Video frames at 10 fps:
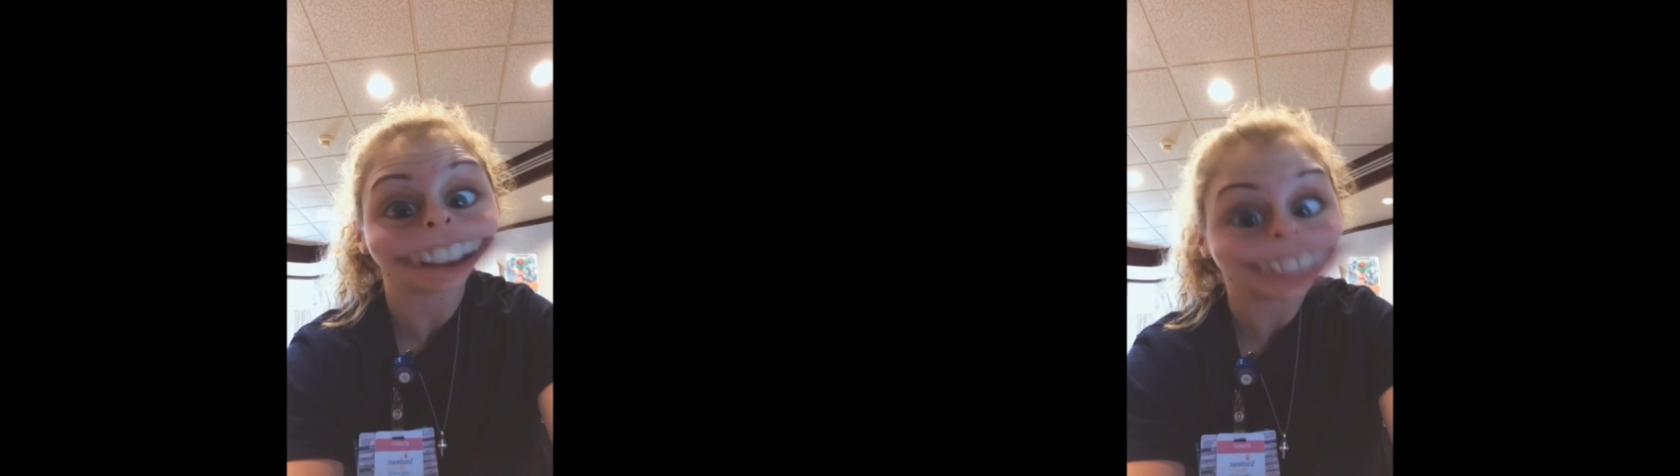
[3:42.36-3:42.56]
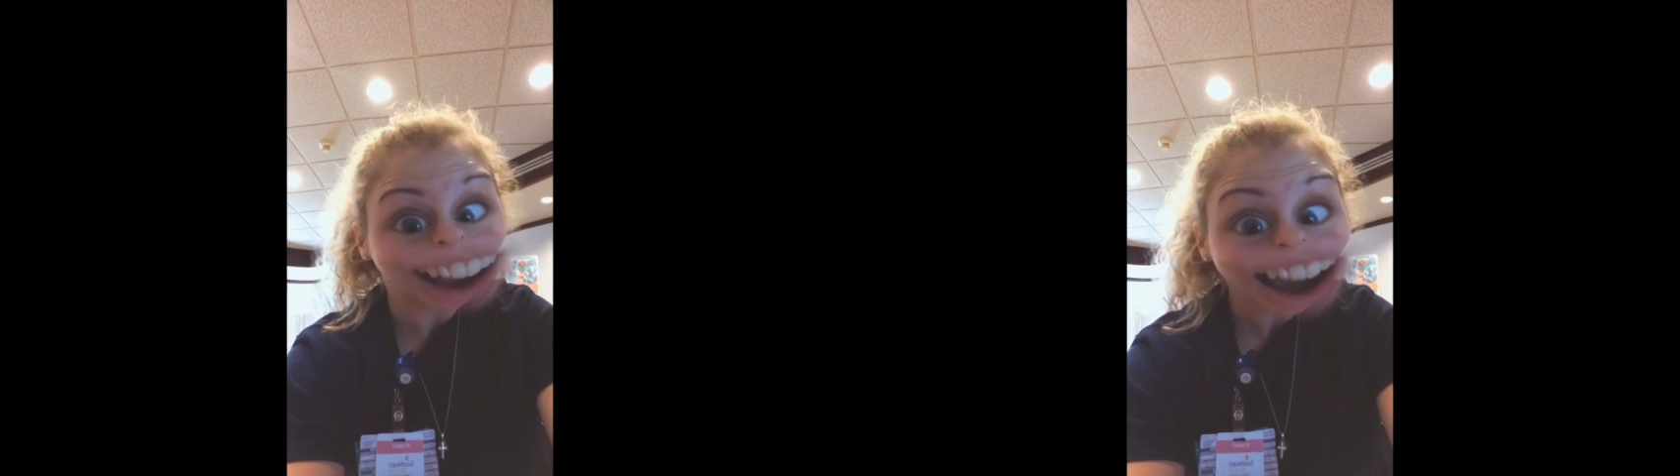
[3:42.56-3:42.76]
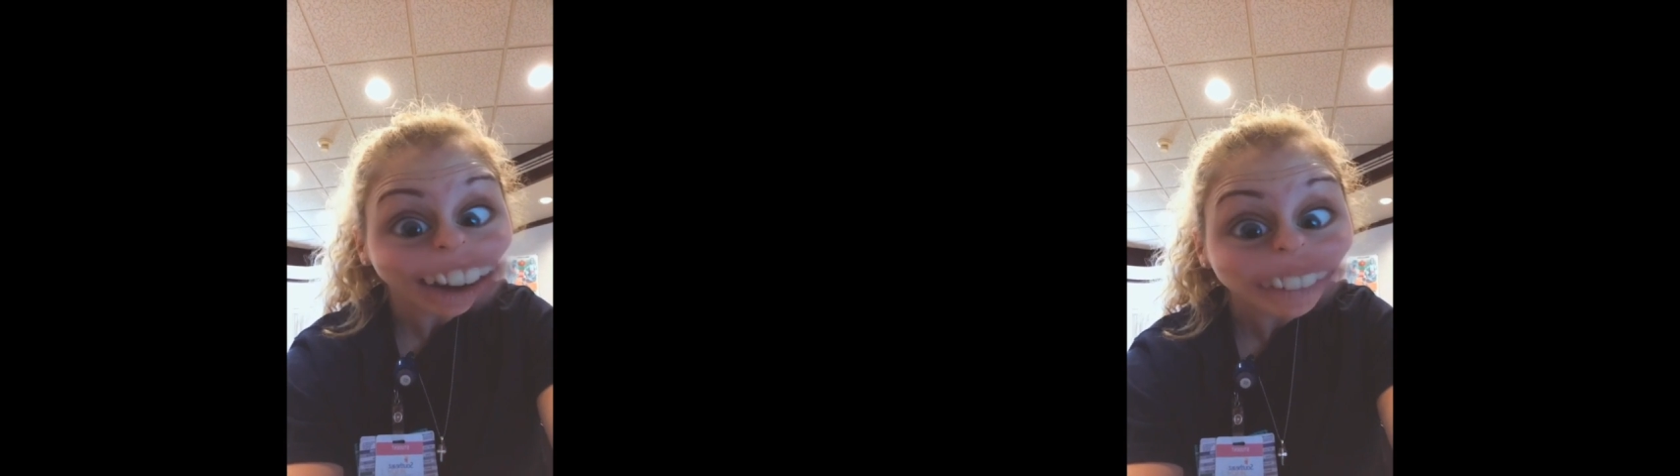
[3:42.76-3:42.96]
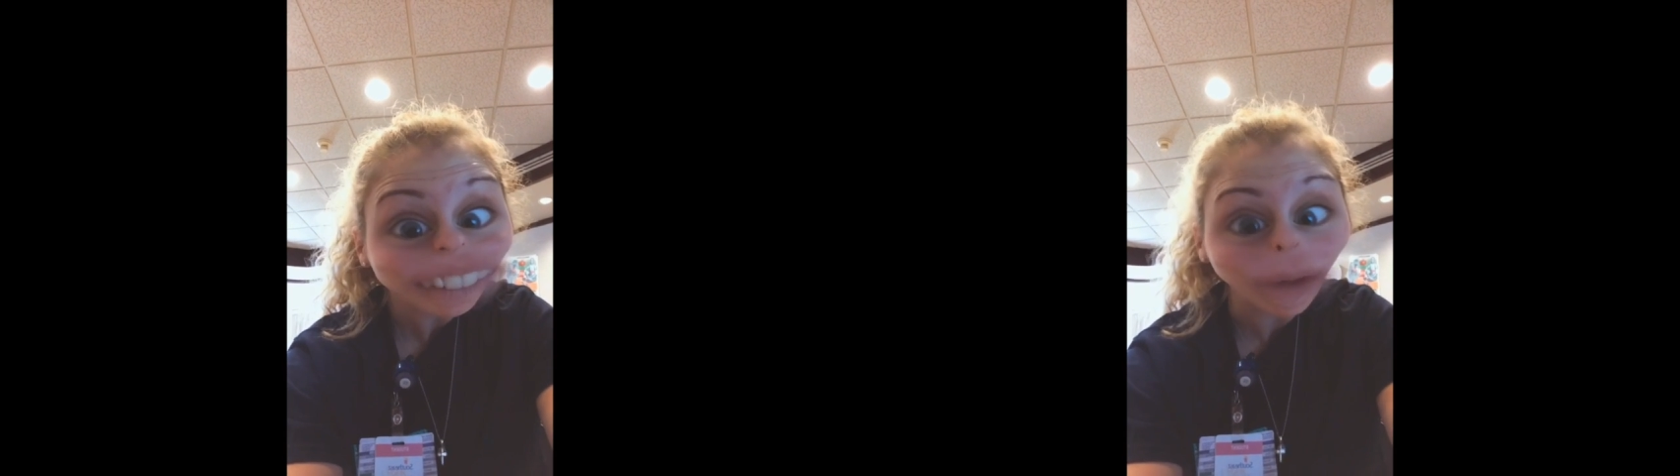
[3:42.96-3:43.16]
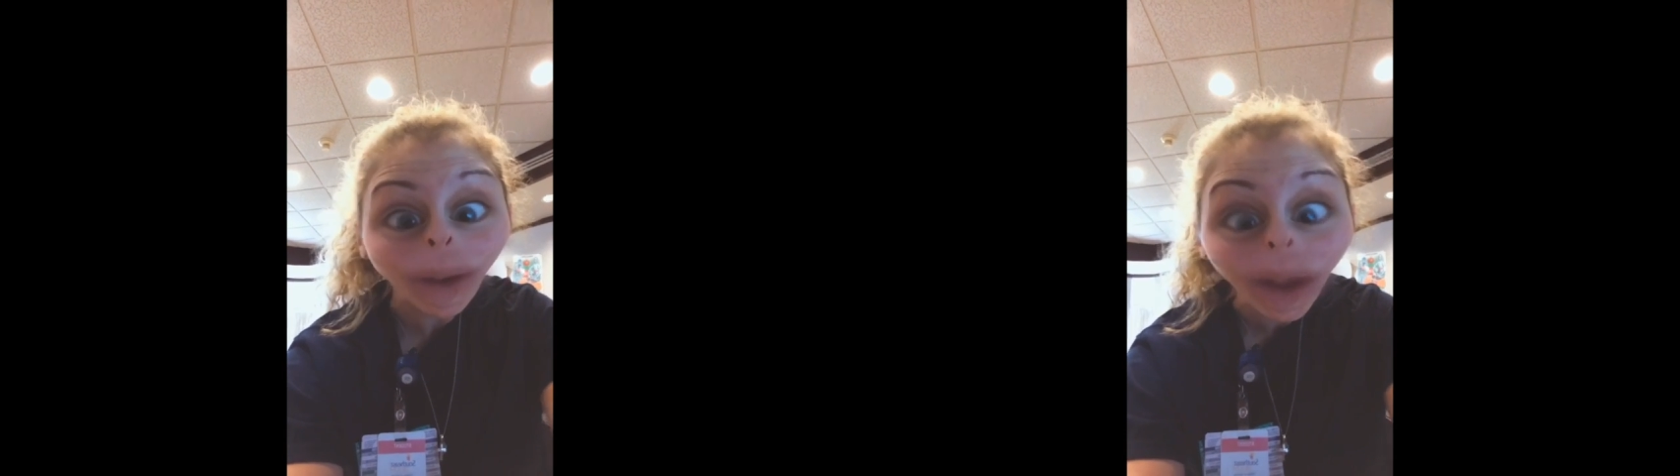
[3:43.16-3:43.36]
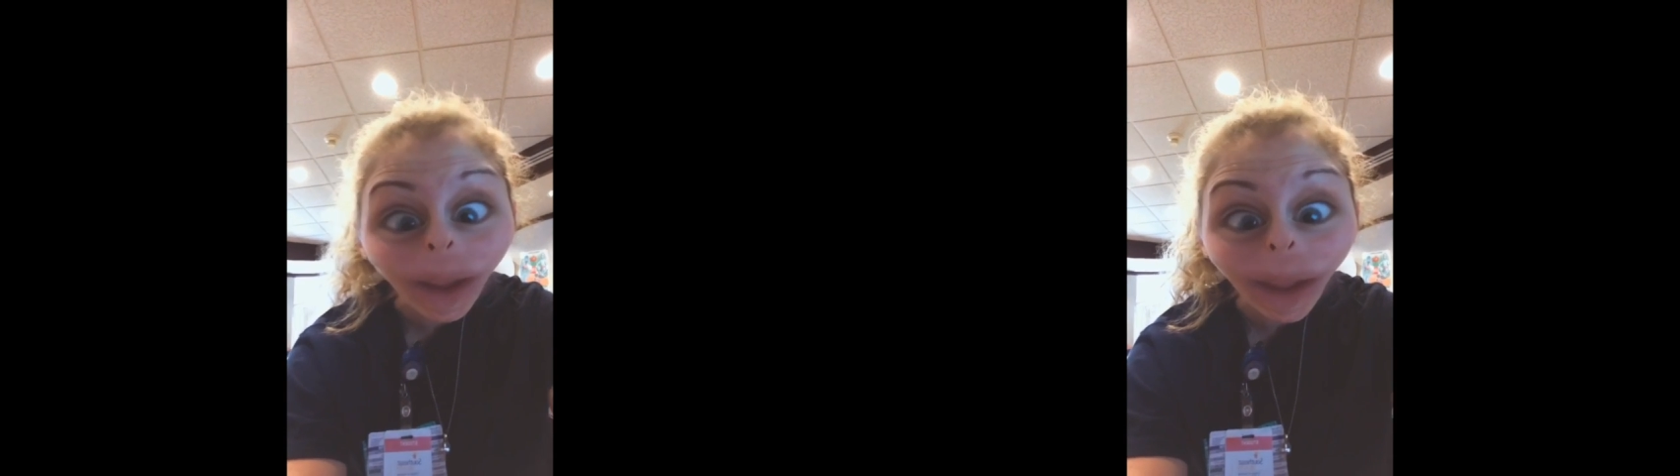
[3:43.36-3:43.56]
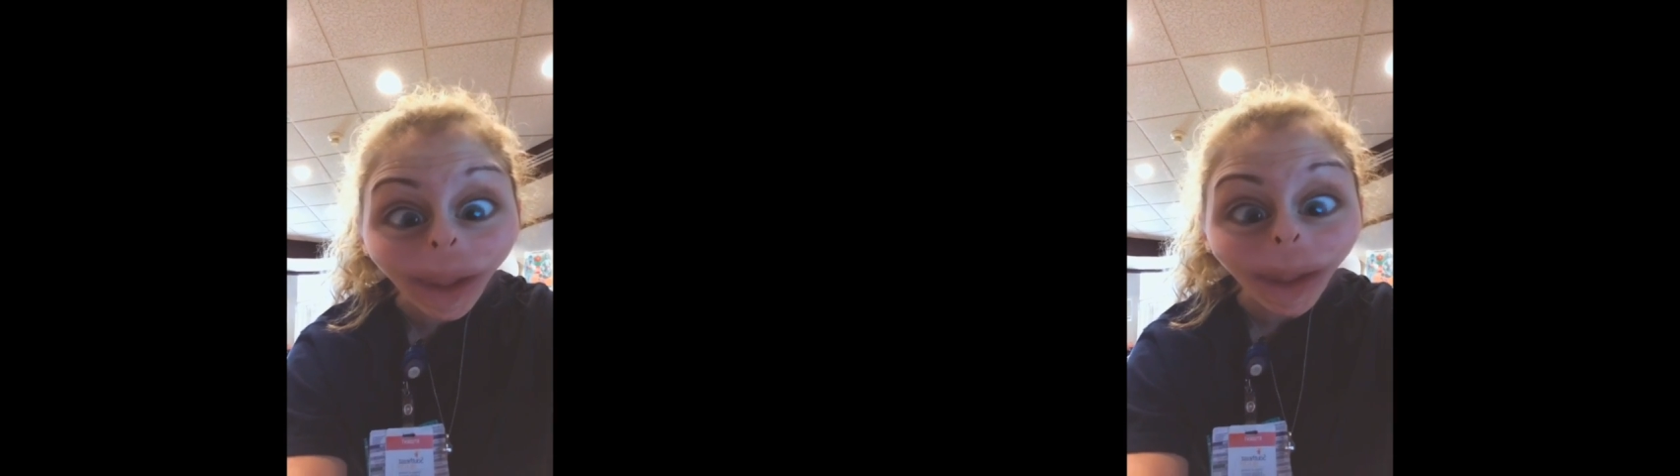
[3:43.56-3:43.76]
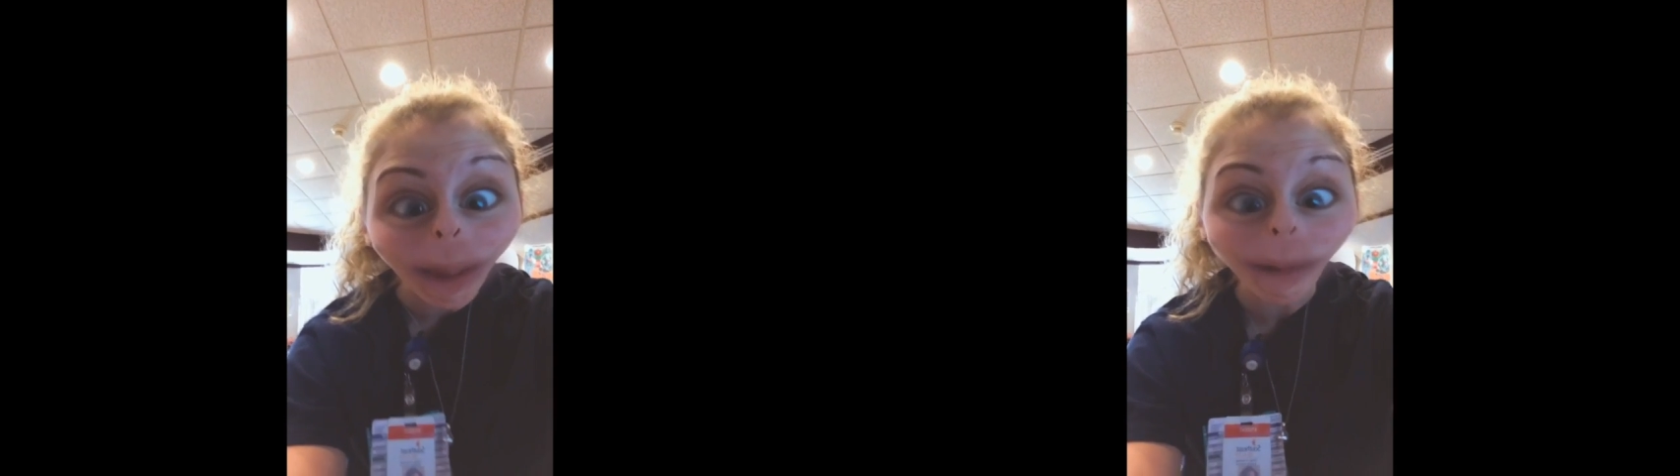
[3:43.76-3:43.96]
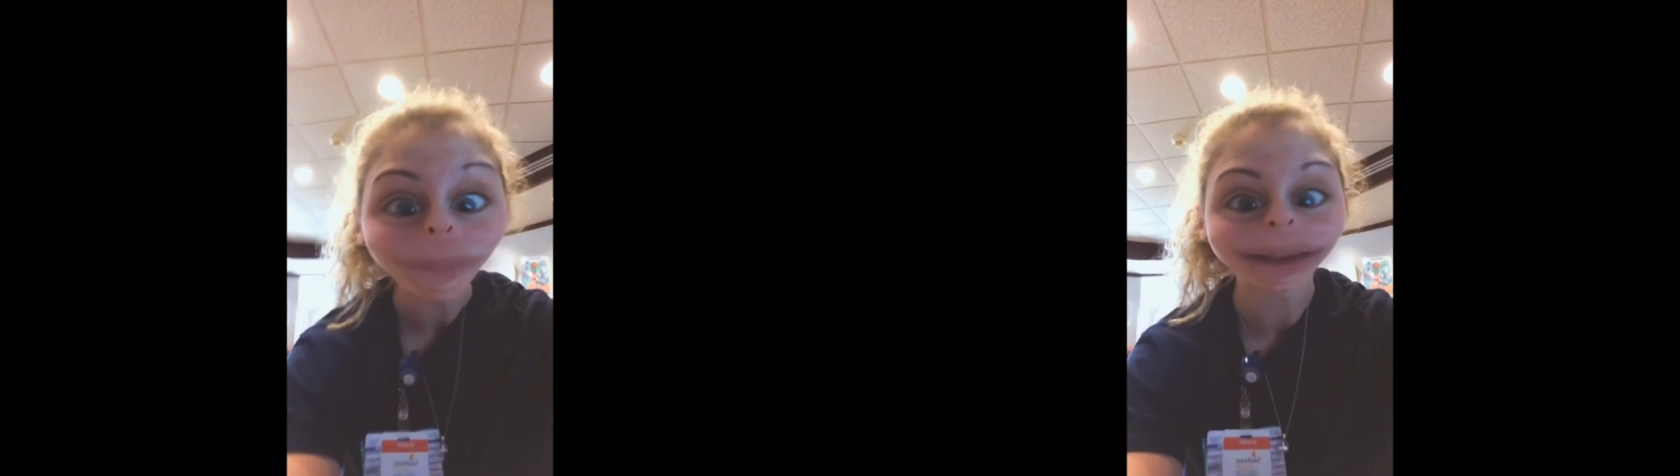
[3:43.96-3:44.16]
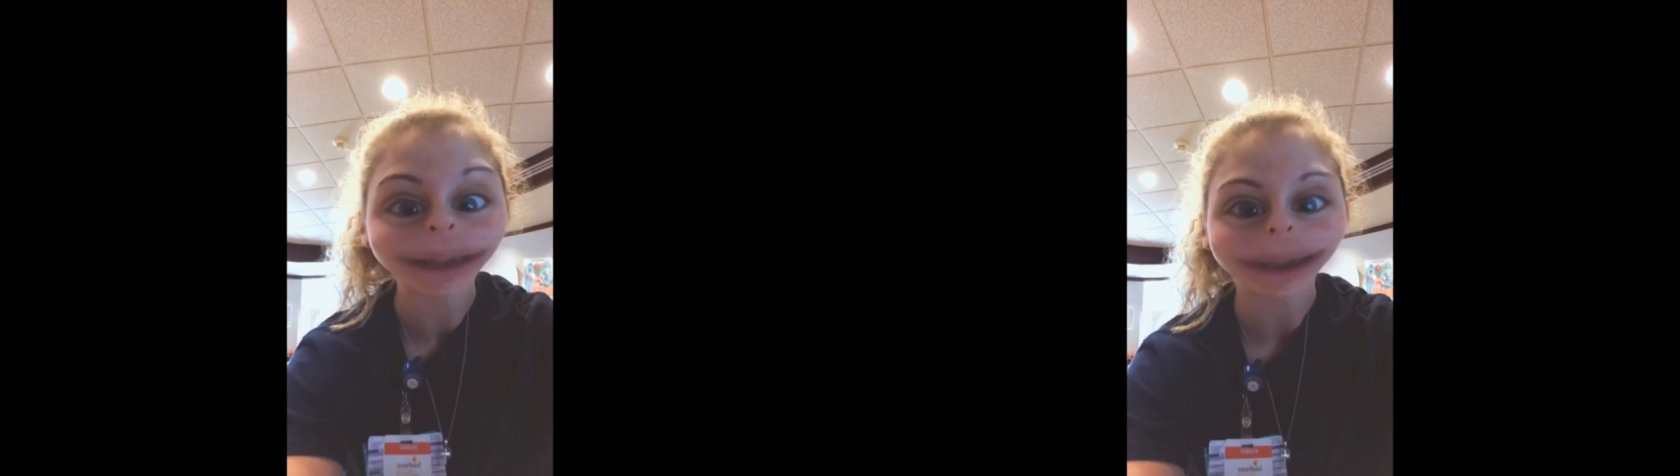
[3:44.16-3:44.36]
them cough
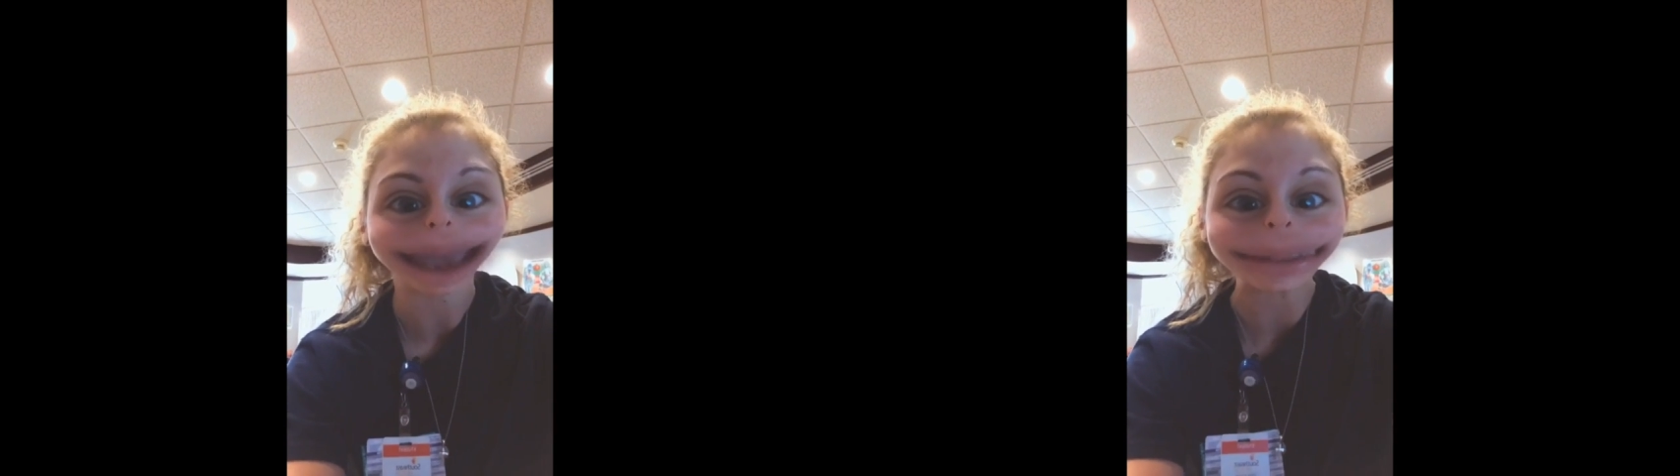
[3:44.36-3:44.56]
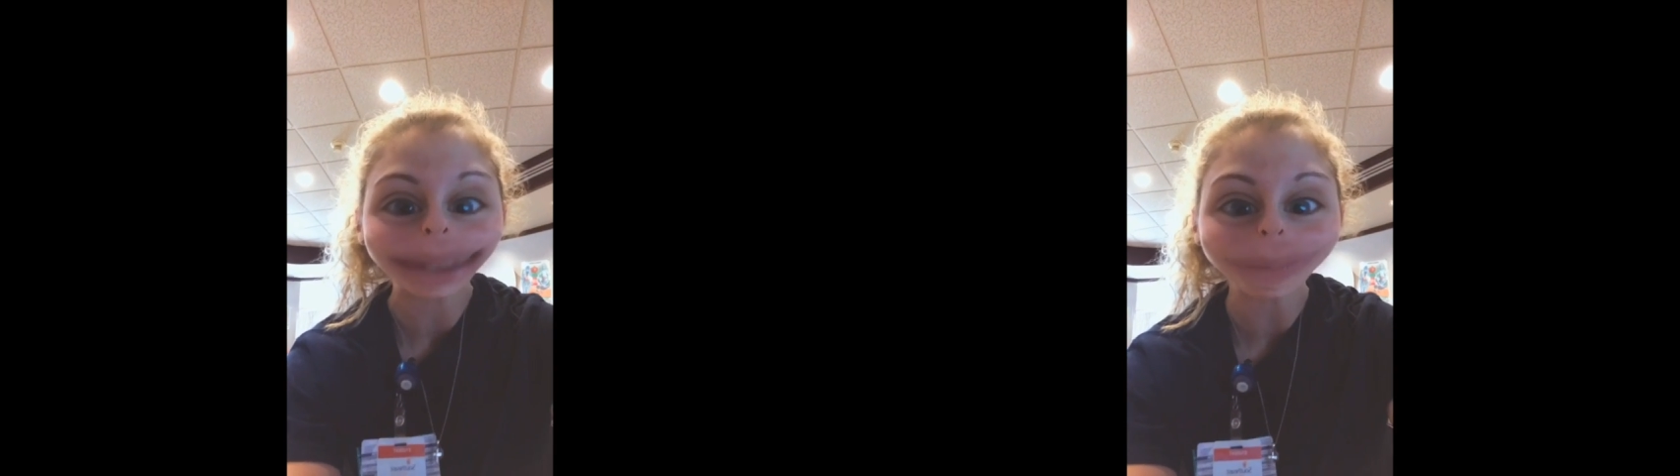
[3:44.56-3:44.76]
and